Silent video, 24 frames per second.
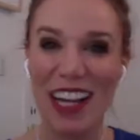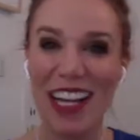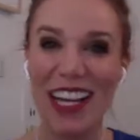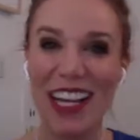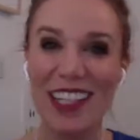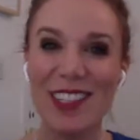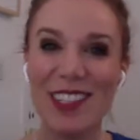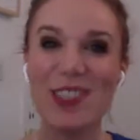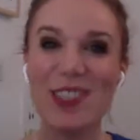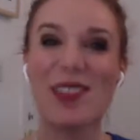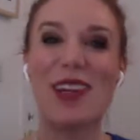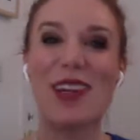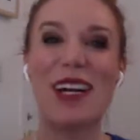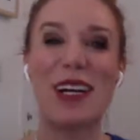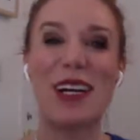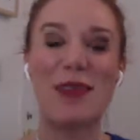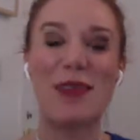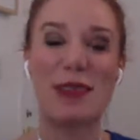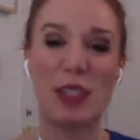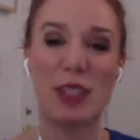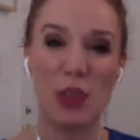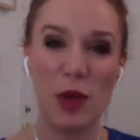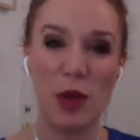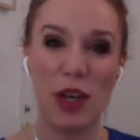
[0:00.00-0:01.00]

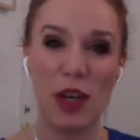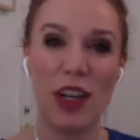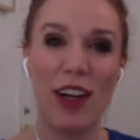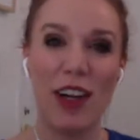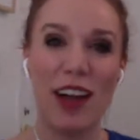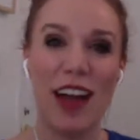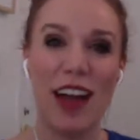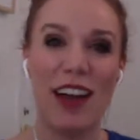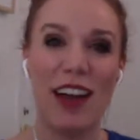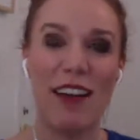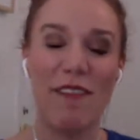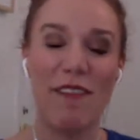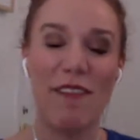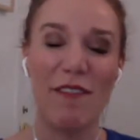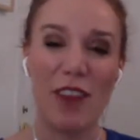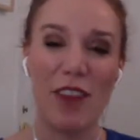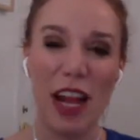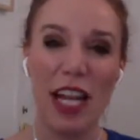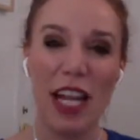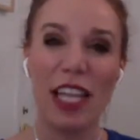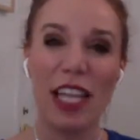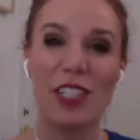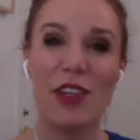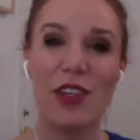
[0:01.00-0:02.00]
Instagram and Twitter, and on
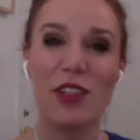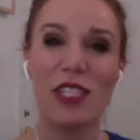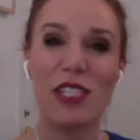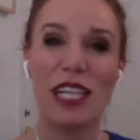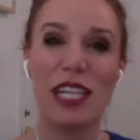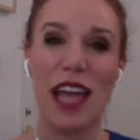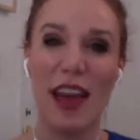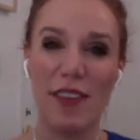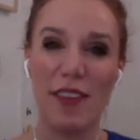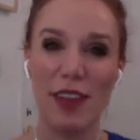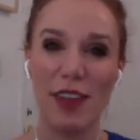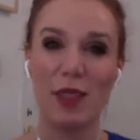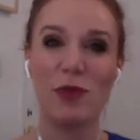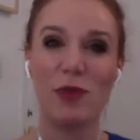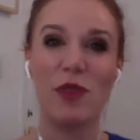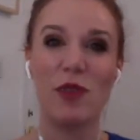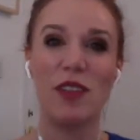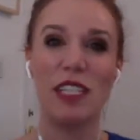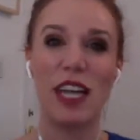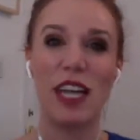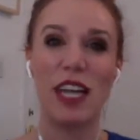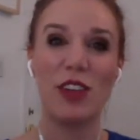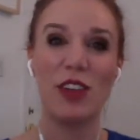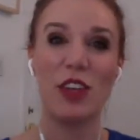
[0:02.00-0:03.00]
Fridays hosting FX
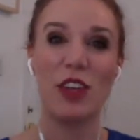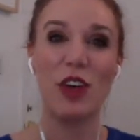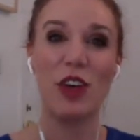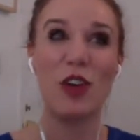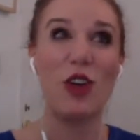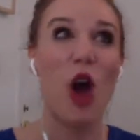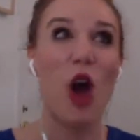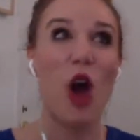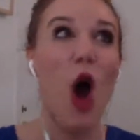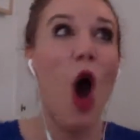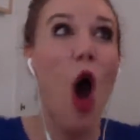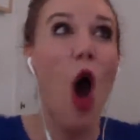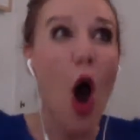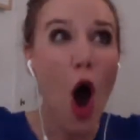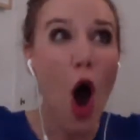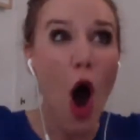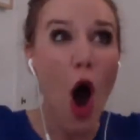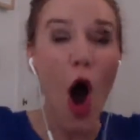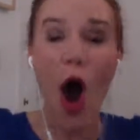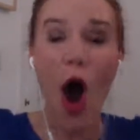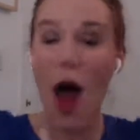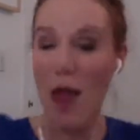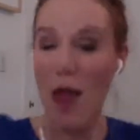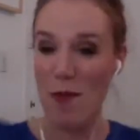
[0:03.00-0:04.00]
Movie Download,
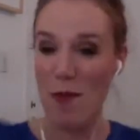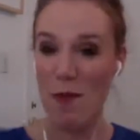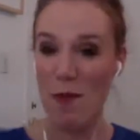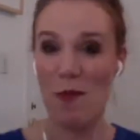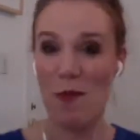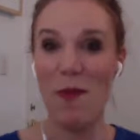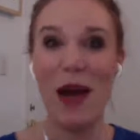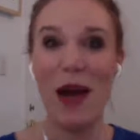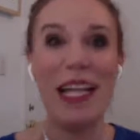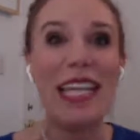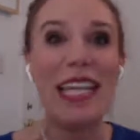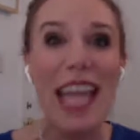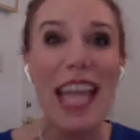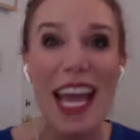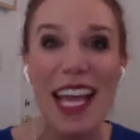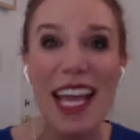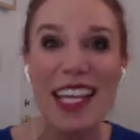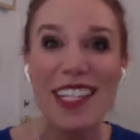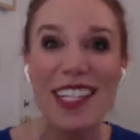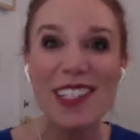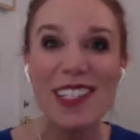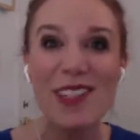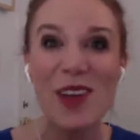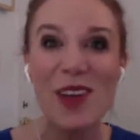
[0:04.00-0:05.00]
on
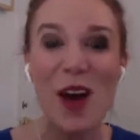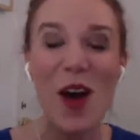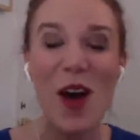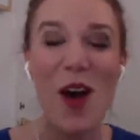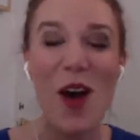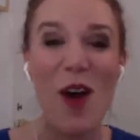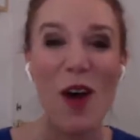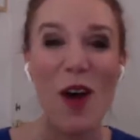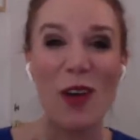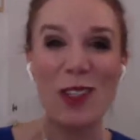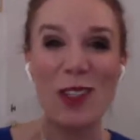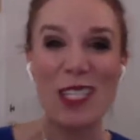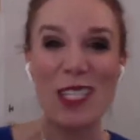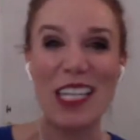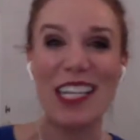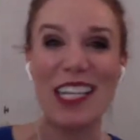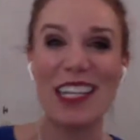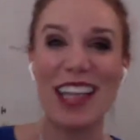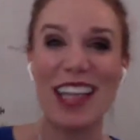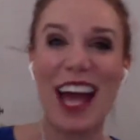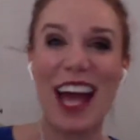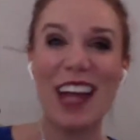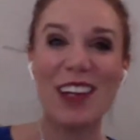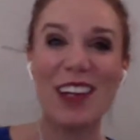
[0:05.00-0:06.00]
Mondays hosting
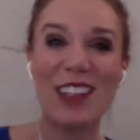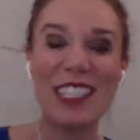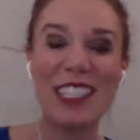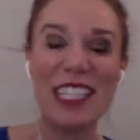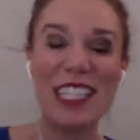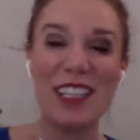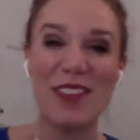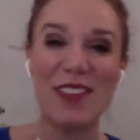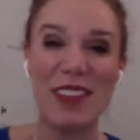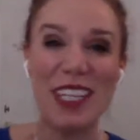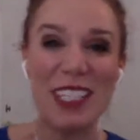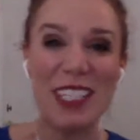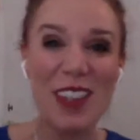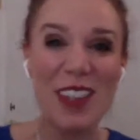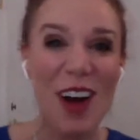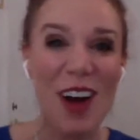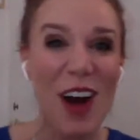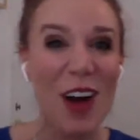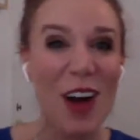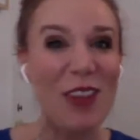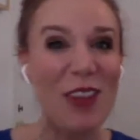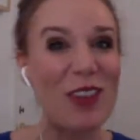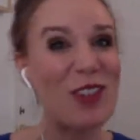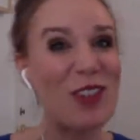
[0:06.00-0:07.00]
Collider TV
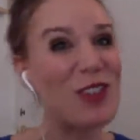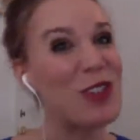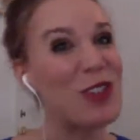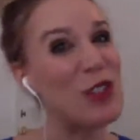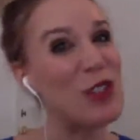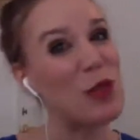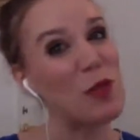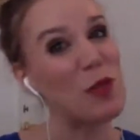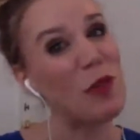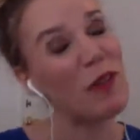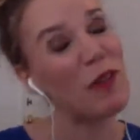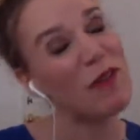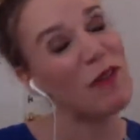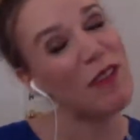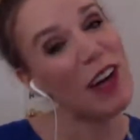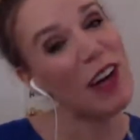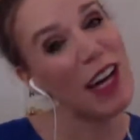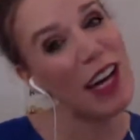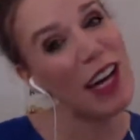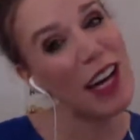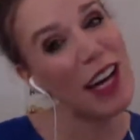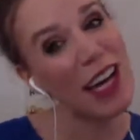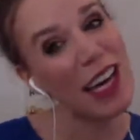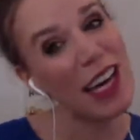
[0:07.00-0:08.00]
Talk, which is super
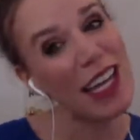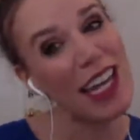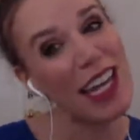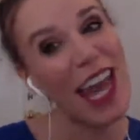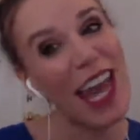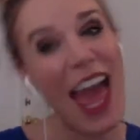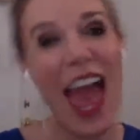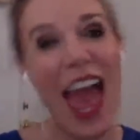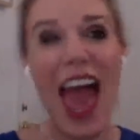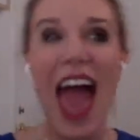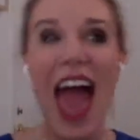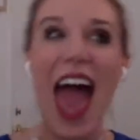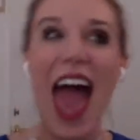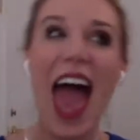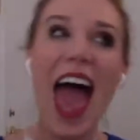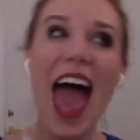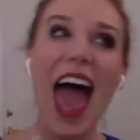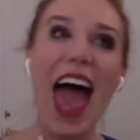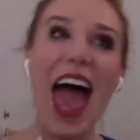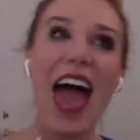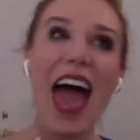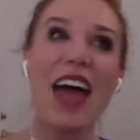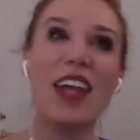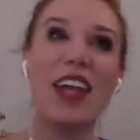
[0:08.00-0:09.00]
fun,
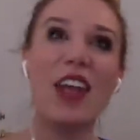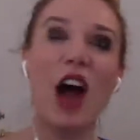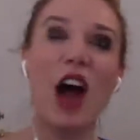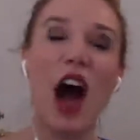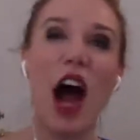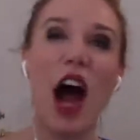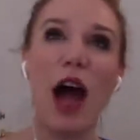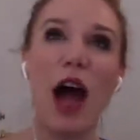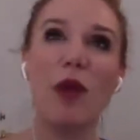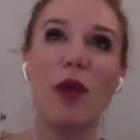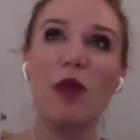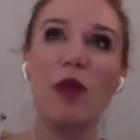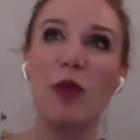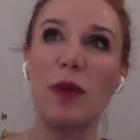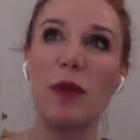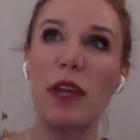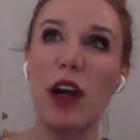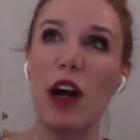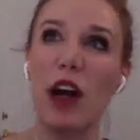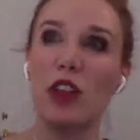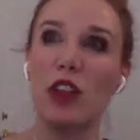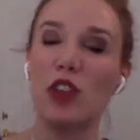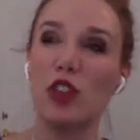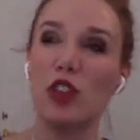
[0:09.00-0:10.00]
and I will
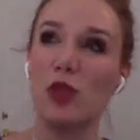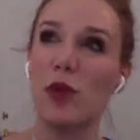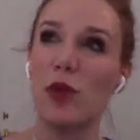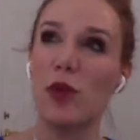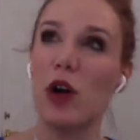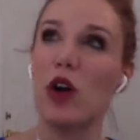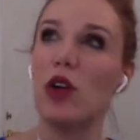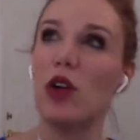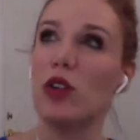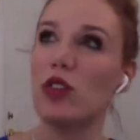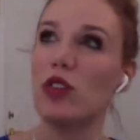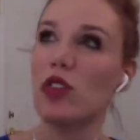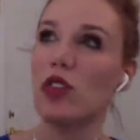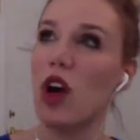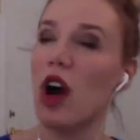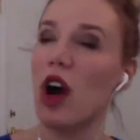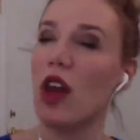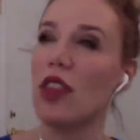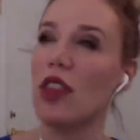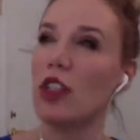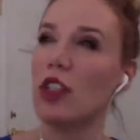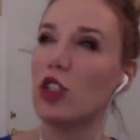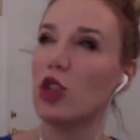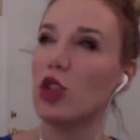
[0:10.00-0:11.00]
be on Schmoes
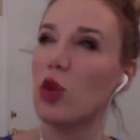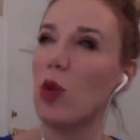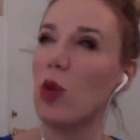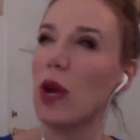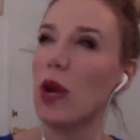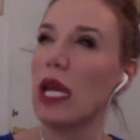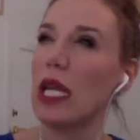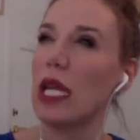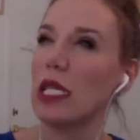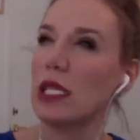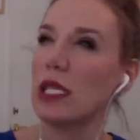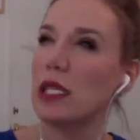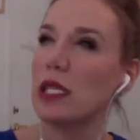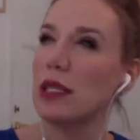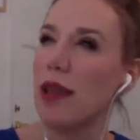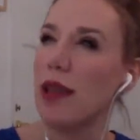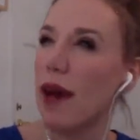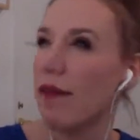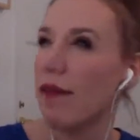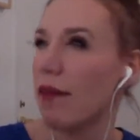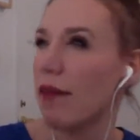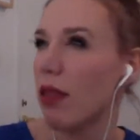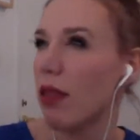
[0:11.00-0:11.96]
on the 27th.